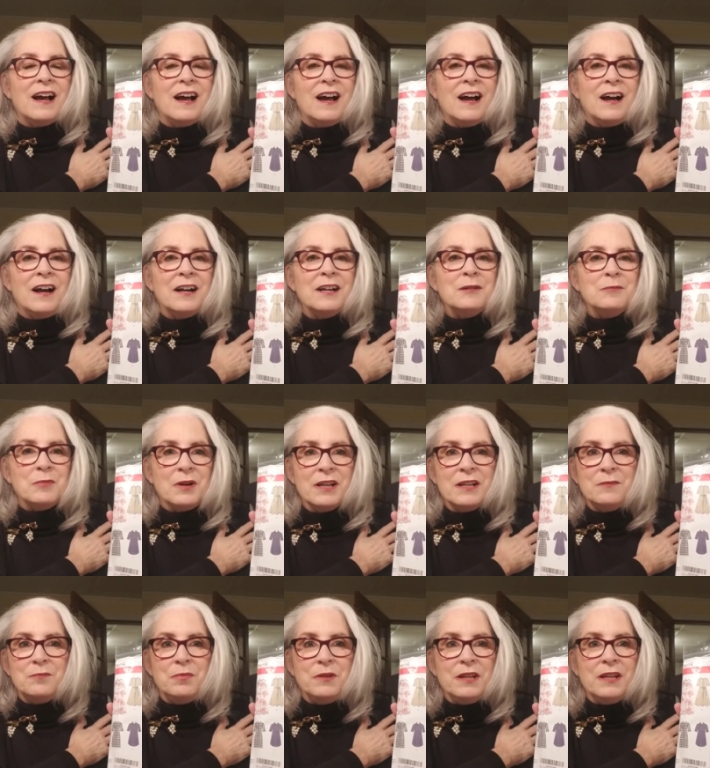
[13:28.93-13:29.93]
I
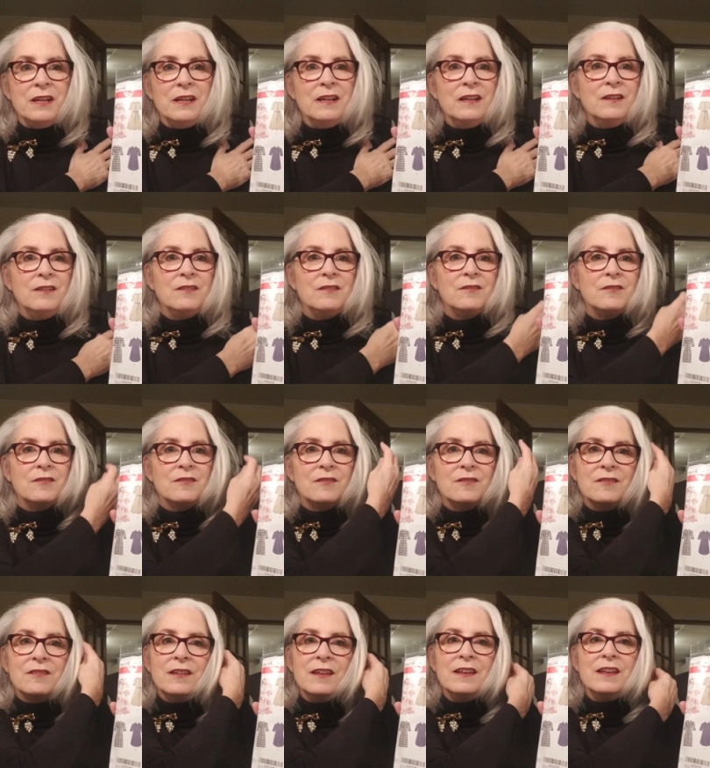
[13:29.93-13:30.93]
might be,
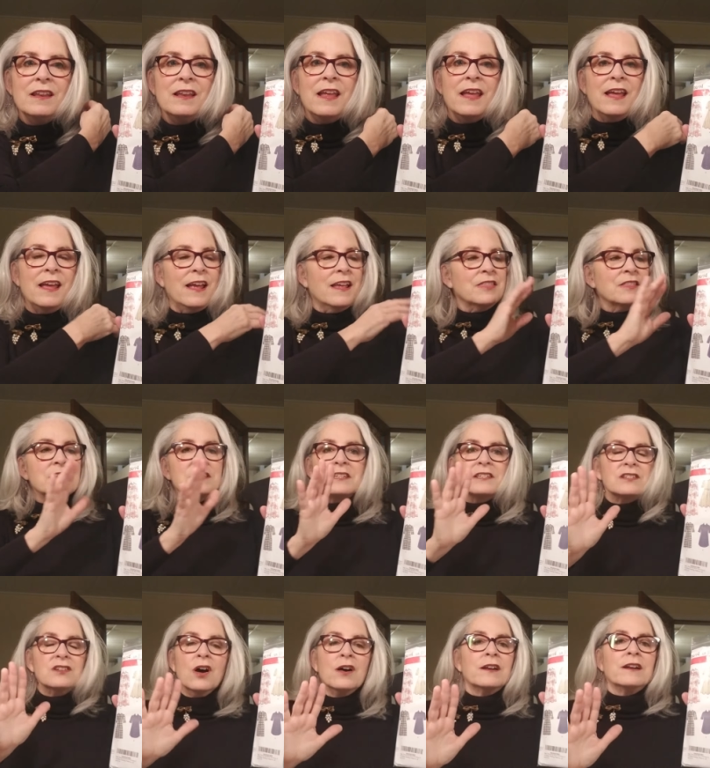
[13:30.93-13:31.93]
and this
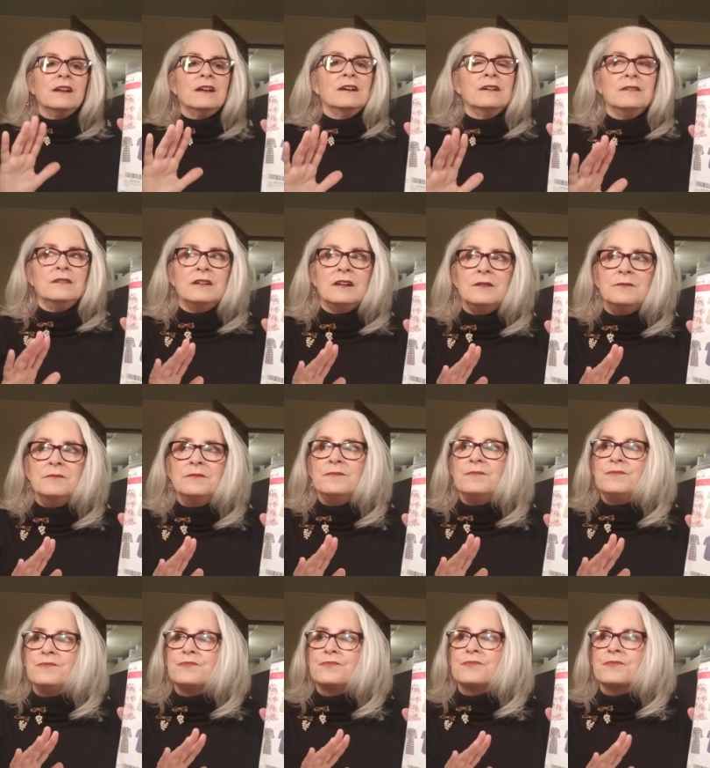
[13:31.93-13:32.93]
is not
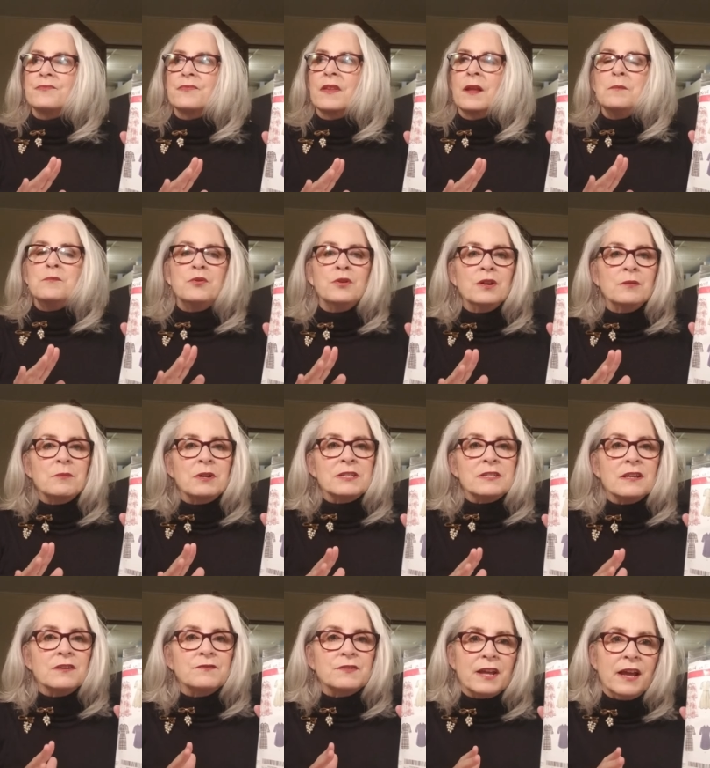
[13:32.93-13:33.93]
putting
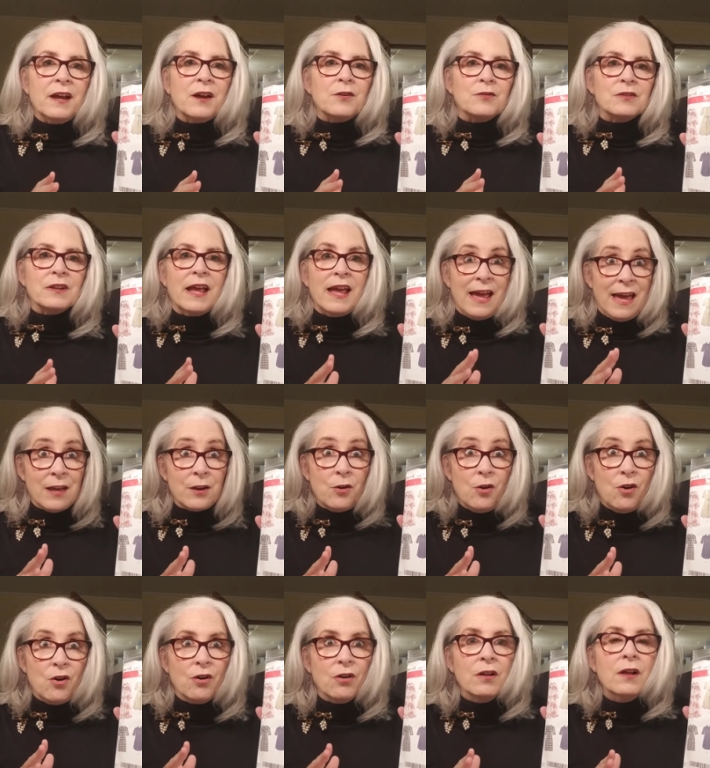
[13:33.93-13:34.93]
myself down at
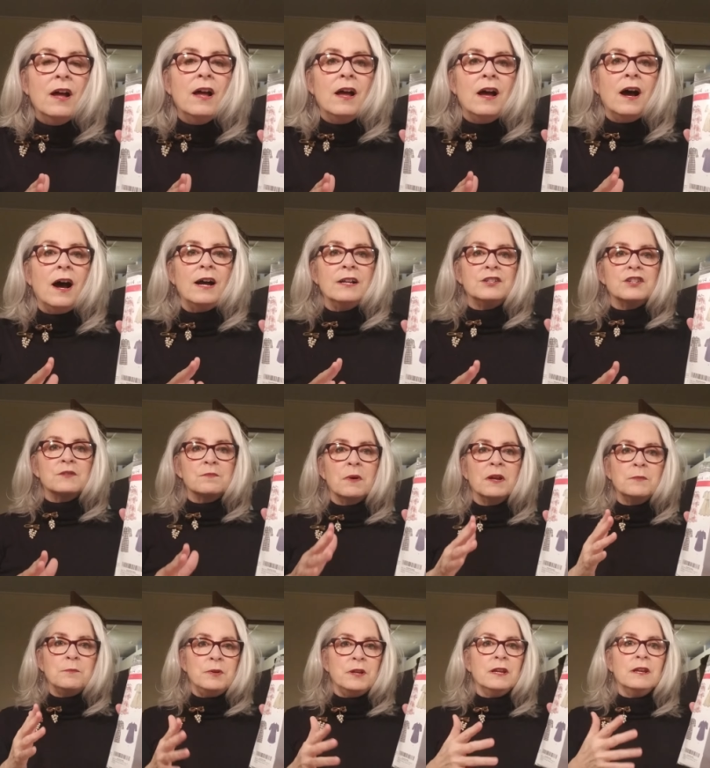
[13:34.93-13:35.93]
all. I just
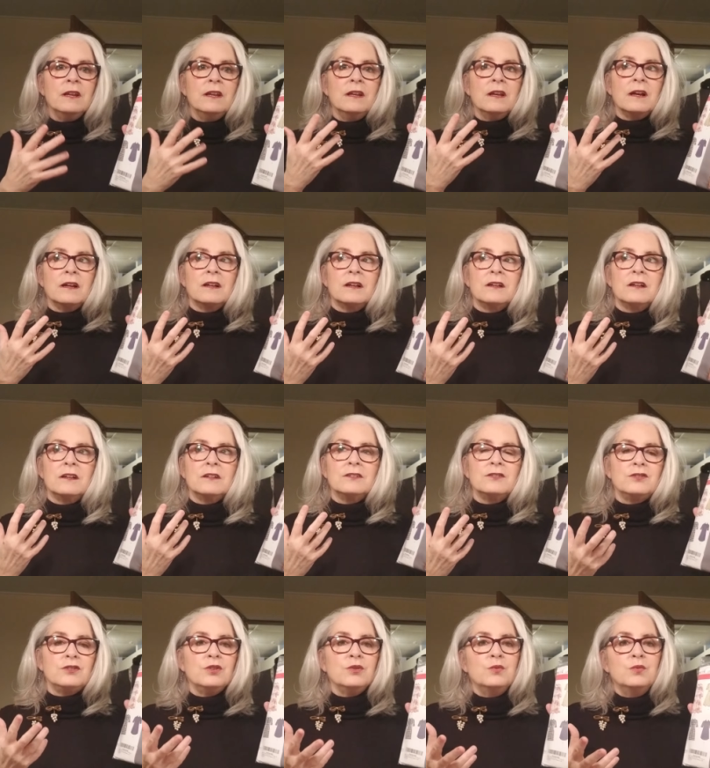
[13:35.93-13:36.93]
might be
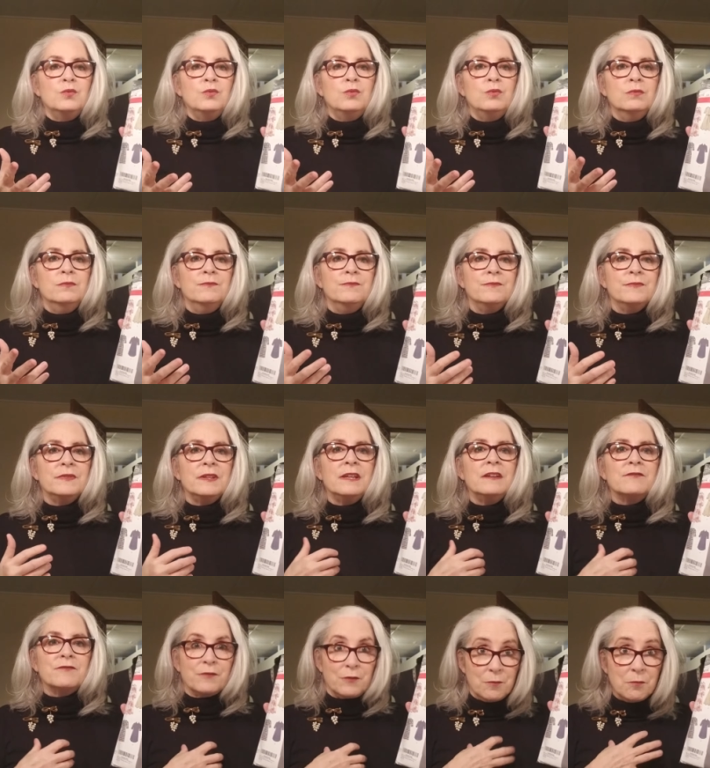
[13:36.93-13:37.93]
too,
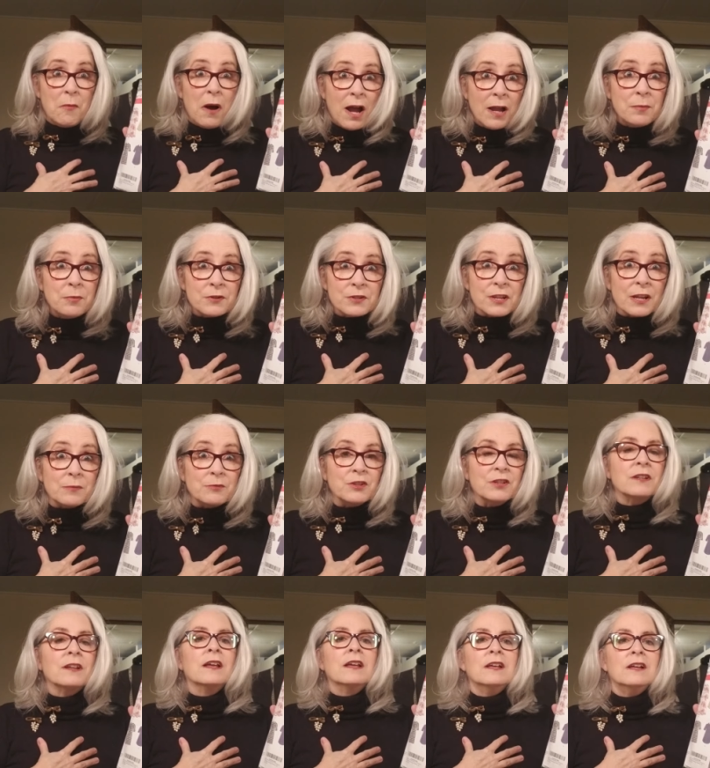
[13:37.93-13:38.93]
for my
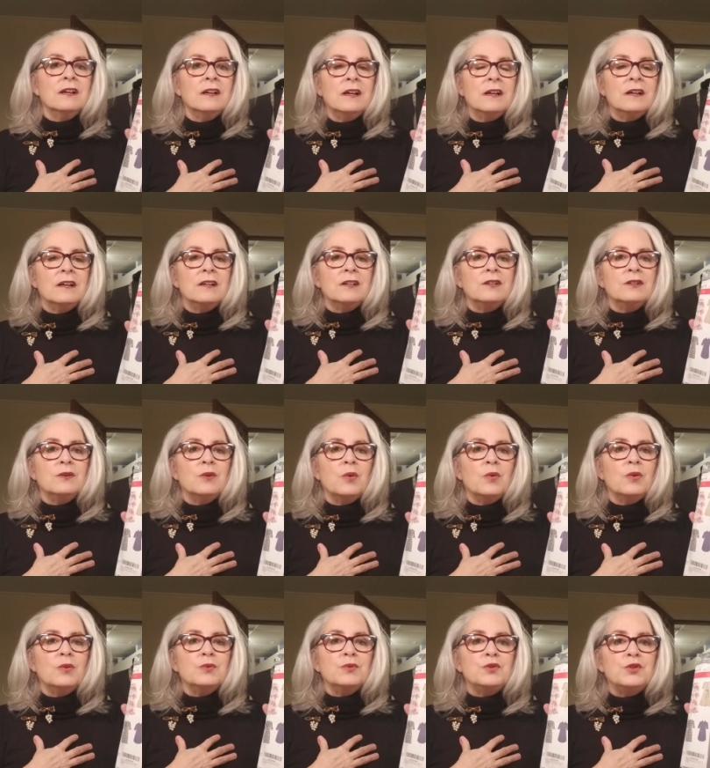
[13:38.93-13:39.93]
perception,
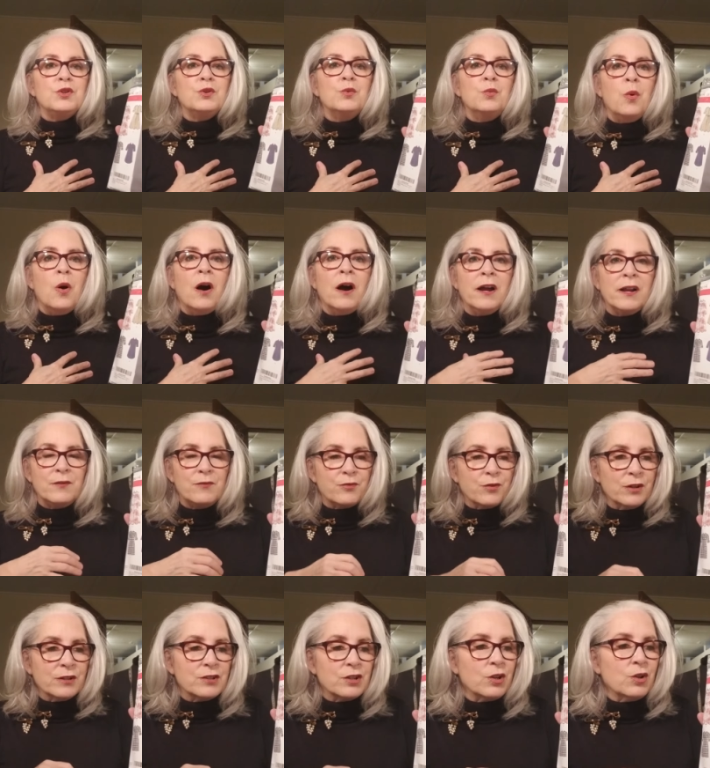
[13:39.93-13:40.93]
too wide for
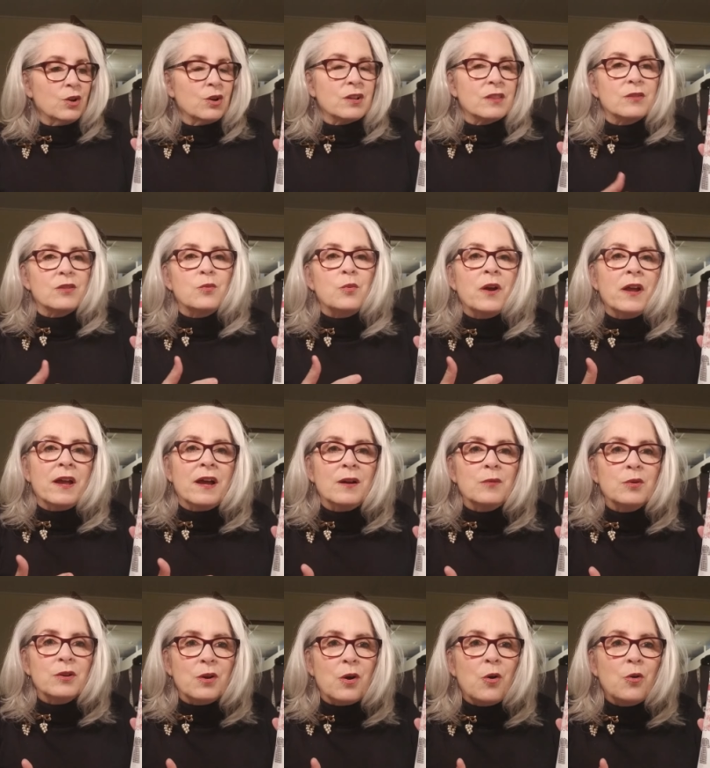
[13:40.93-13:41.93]
it to look the way I
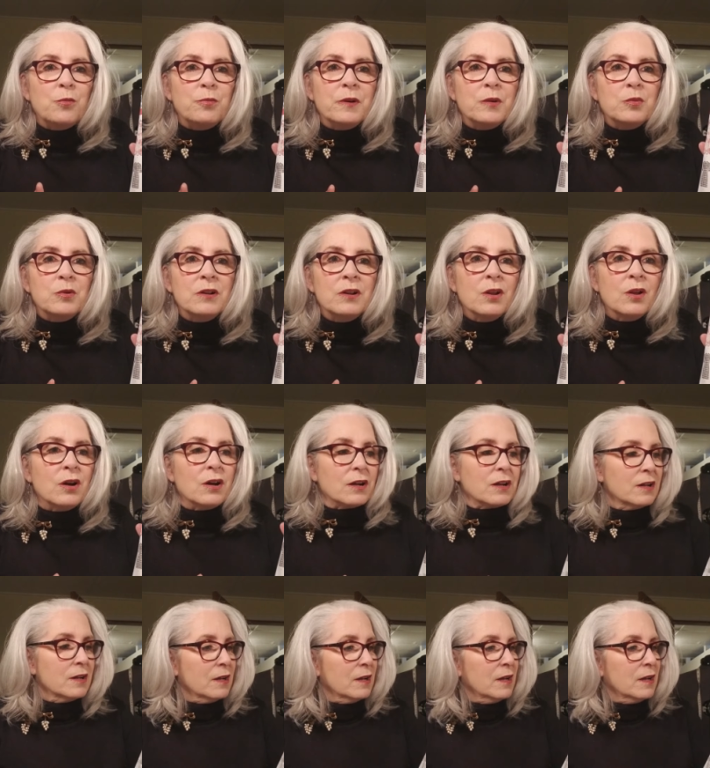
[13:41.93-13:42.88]
would hope it would look.